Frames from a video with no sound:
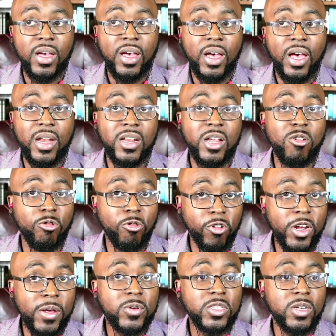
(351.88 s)
and they
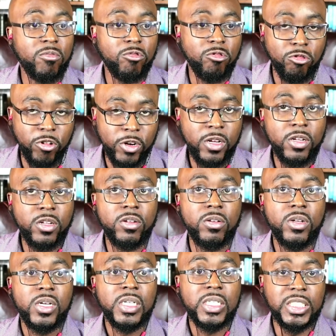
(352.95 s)
reap some real
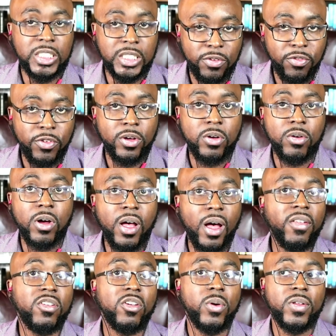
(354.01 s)
difficult
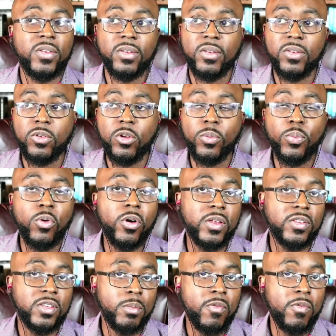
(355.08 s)
consequences to the
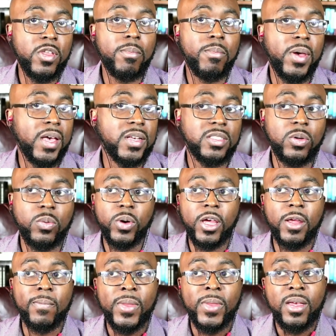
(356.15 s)
point some of them passed away